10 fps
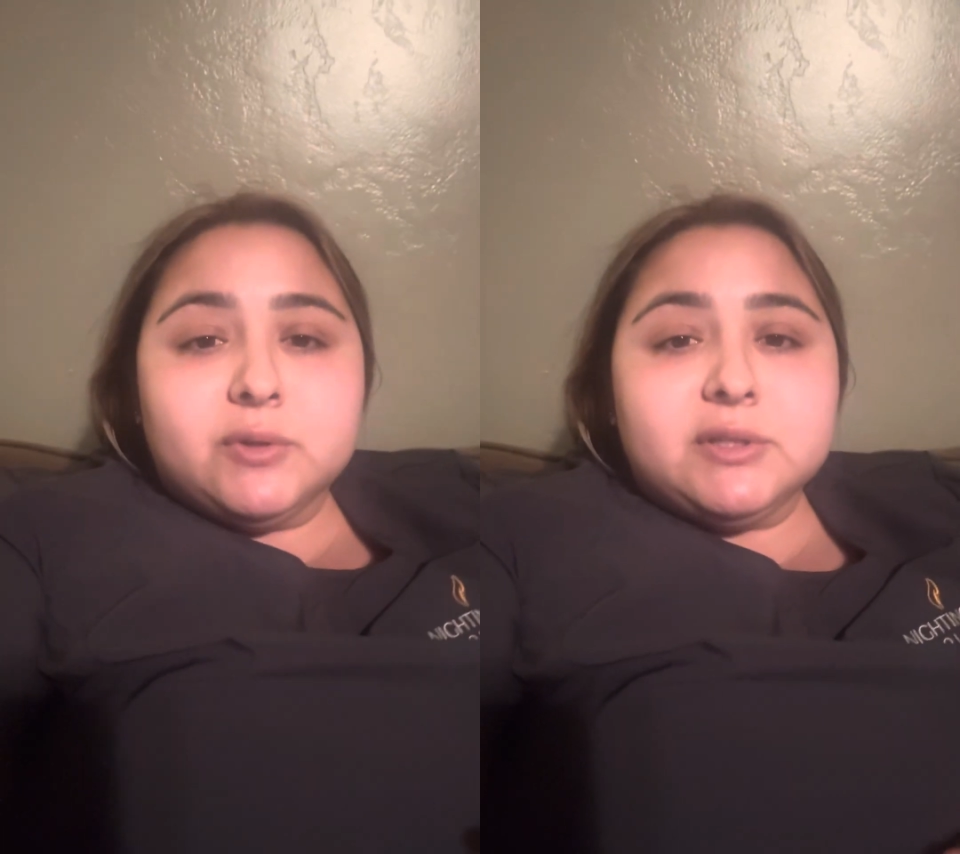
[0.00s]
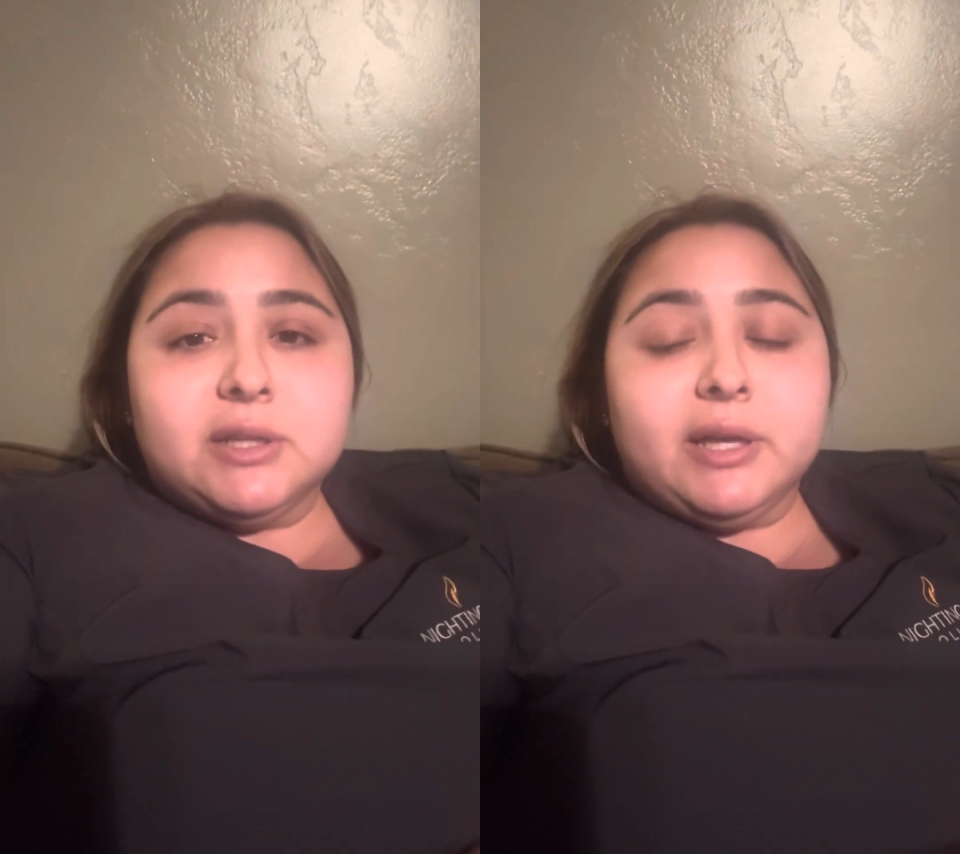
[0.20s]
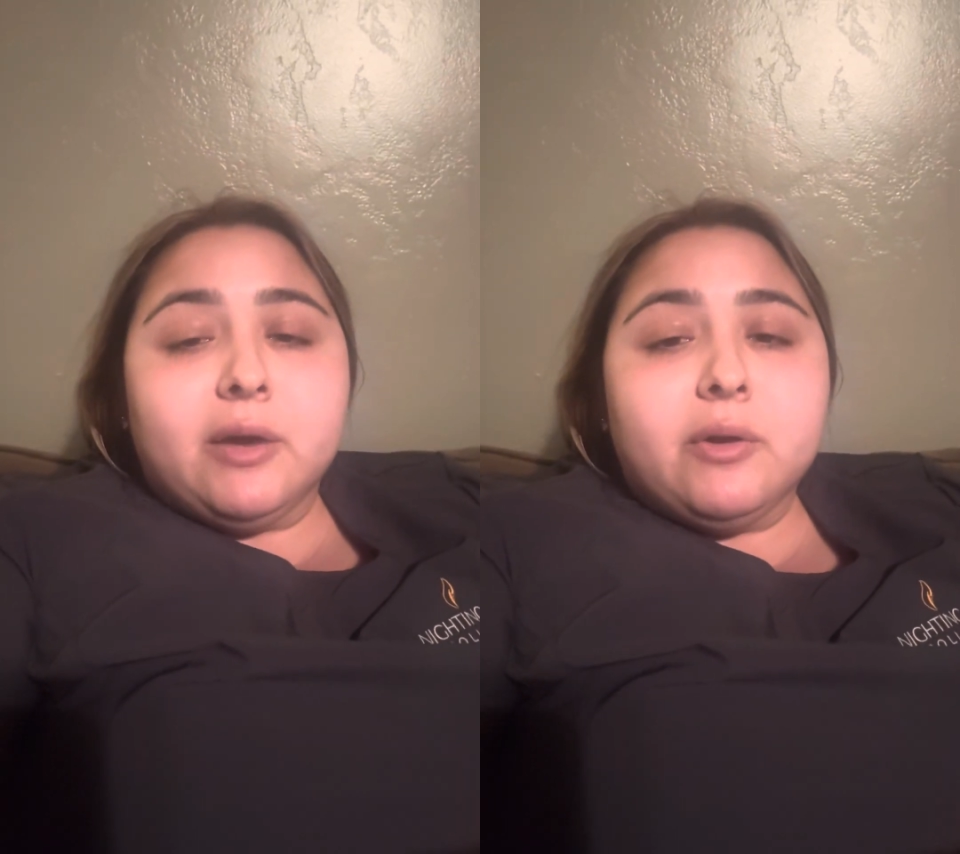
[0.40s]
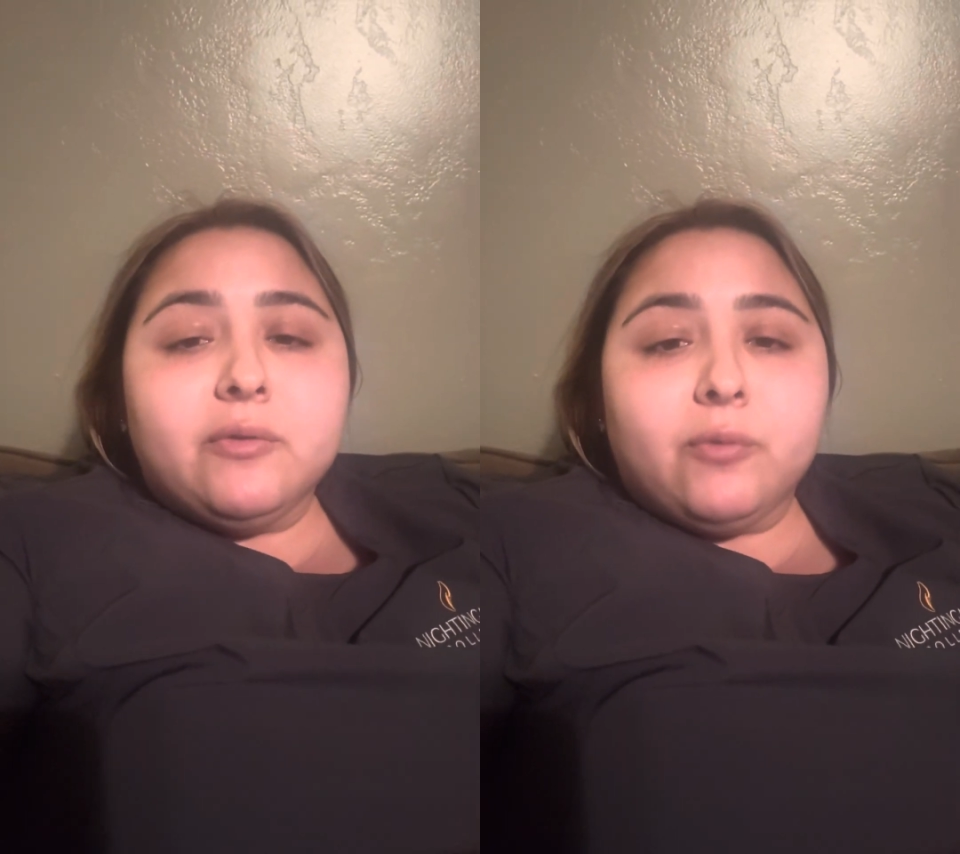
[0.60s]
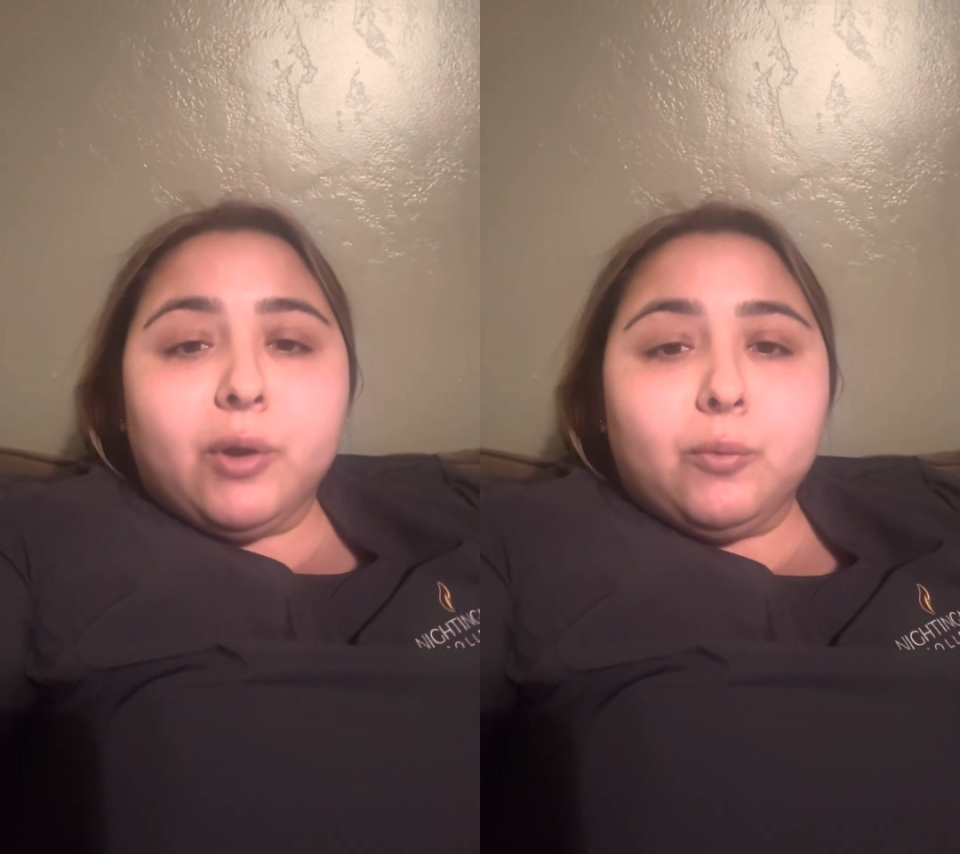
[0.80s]
is to lay out a
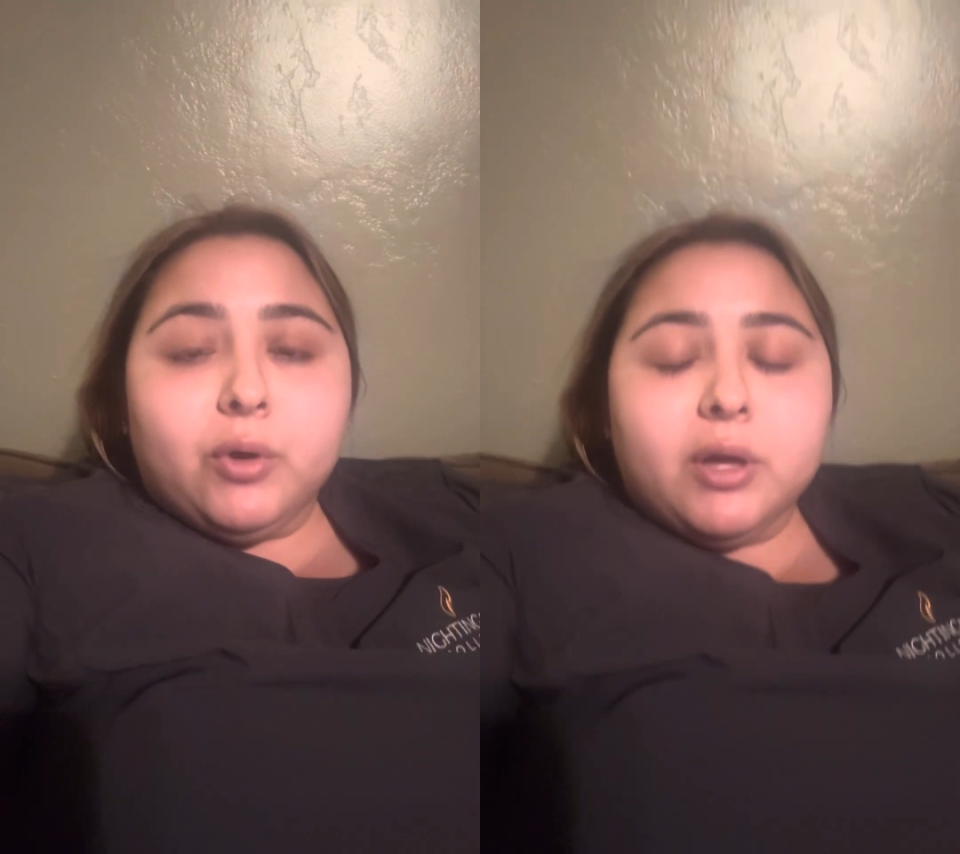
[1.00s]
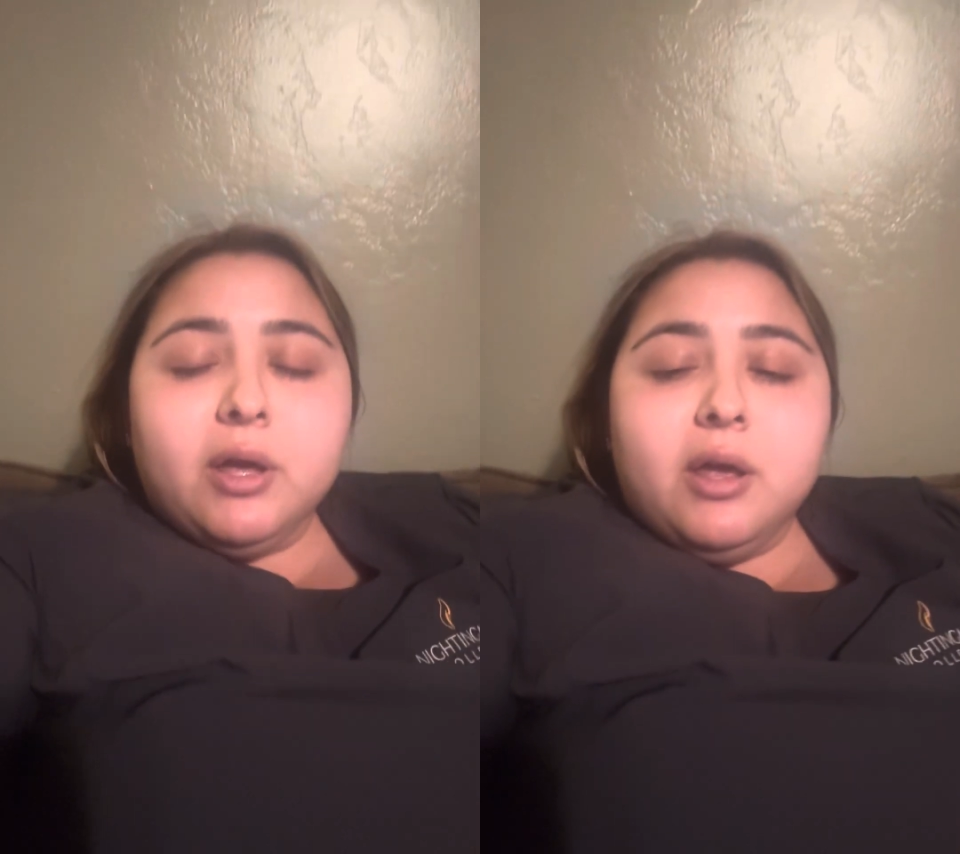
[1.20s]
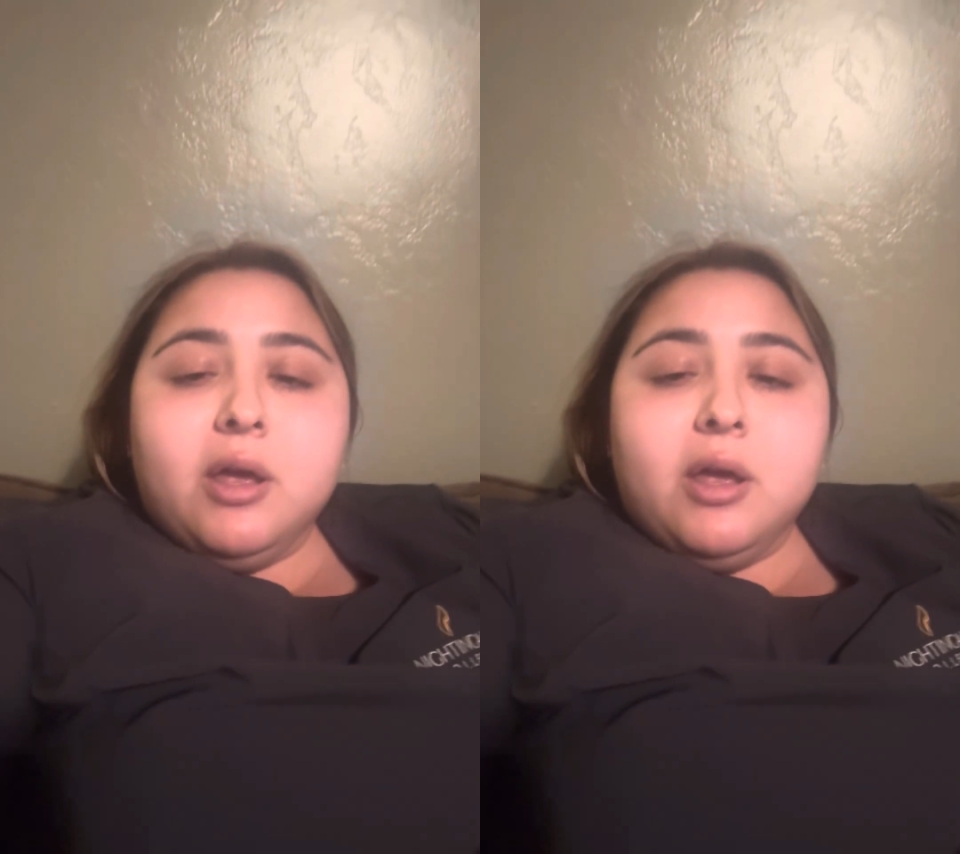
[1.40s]
framework